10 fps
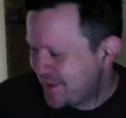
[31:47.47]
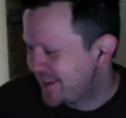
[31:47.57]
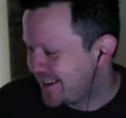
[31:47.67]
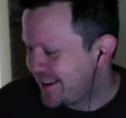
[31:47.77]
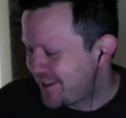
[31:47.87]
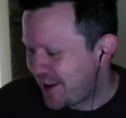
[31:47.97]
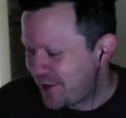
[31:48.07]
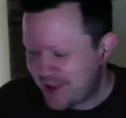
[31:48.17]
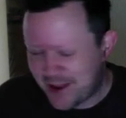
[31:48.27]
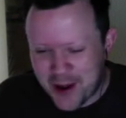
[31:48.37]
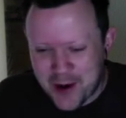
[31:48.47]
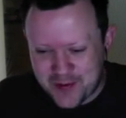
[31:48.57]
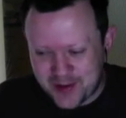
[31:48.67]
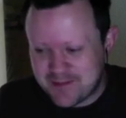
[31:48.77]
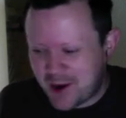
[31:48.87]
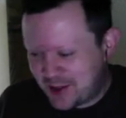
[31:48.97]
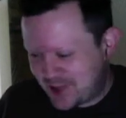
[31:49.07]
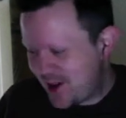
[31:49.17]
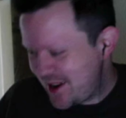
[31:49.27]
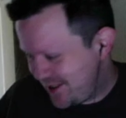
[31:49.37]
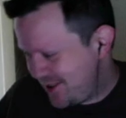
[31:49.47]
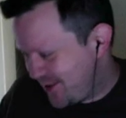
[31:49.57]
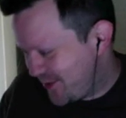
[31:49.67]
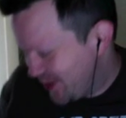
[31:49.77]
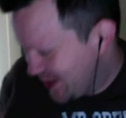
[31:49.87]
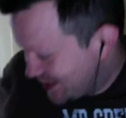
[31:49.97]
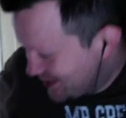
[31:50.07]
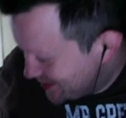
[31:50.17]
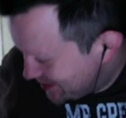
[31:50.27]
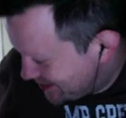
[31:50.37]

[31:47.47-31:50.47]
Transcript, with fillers: I think that'll hopefully motivate a lot of the listeners